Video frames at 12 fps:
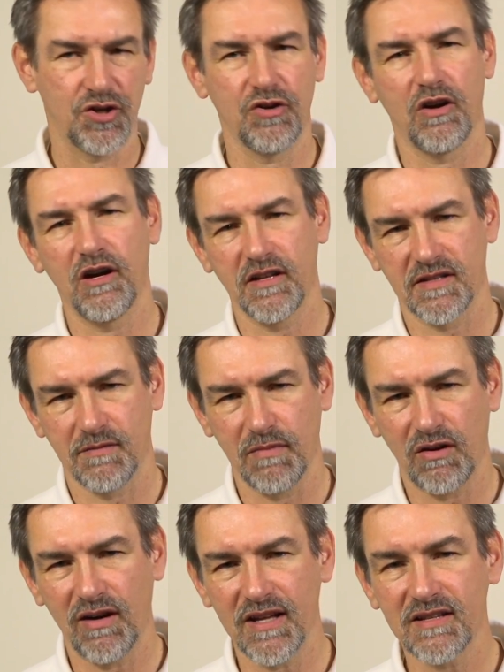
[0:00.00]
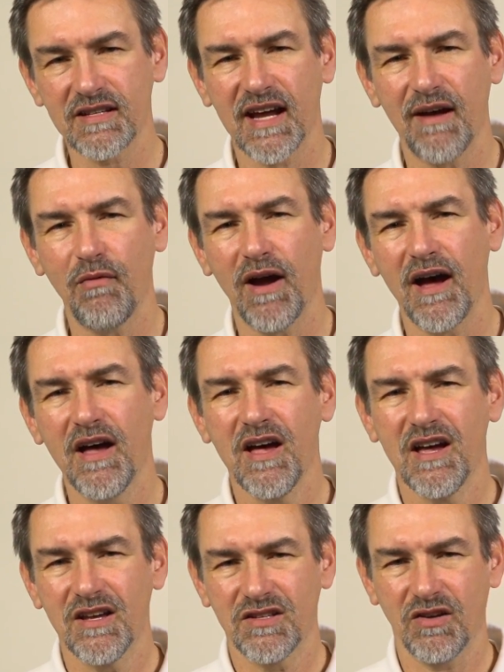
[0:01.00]
sure it's a mirrorless camera,
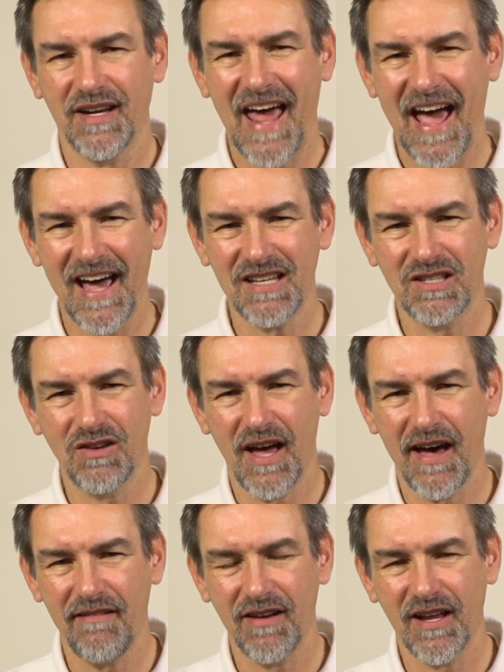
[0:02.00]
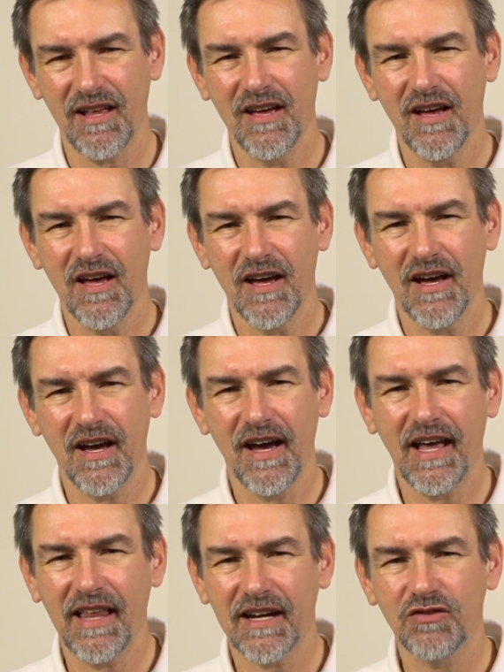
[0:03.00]
so it has to have an
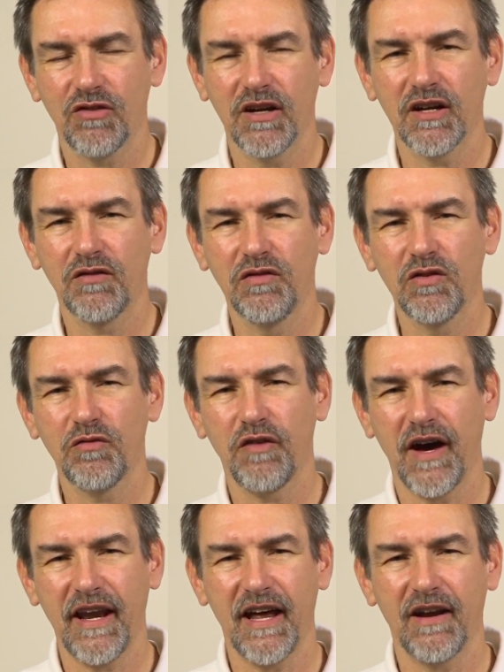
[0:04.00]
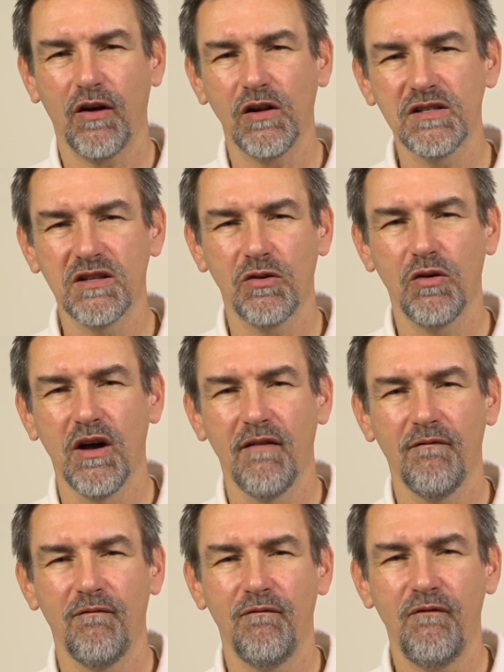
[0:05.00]
electronic viewfinder, and also
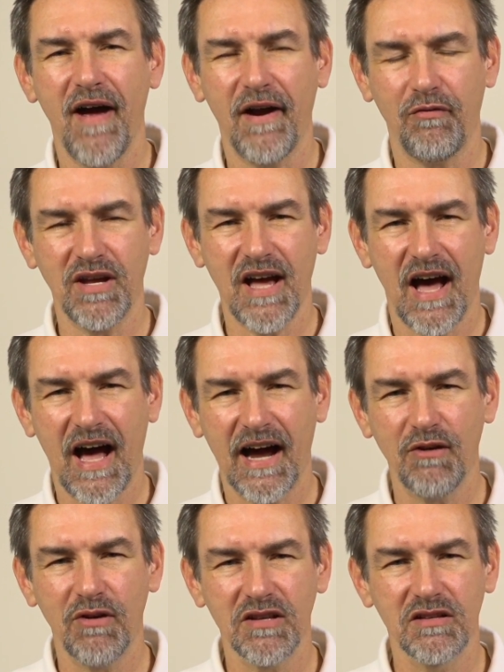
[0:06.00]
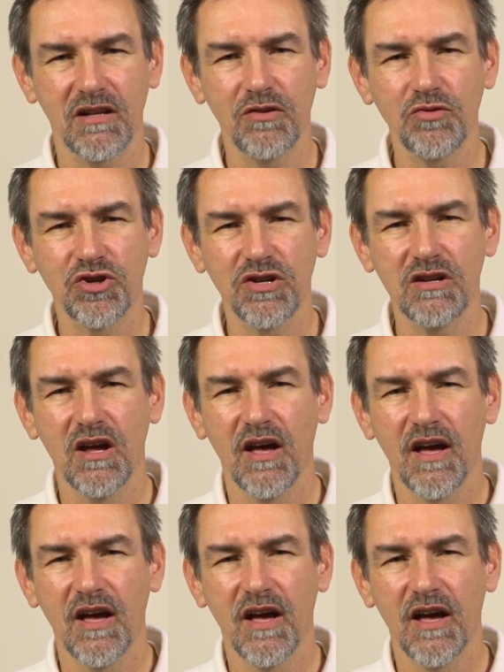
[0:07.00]
very high resolution,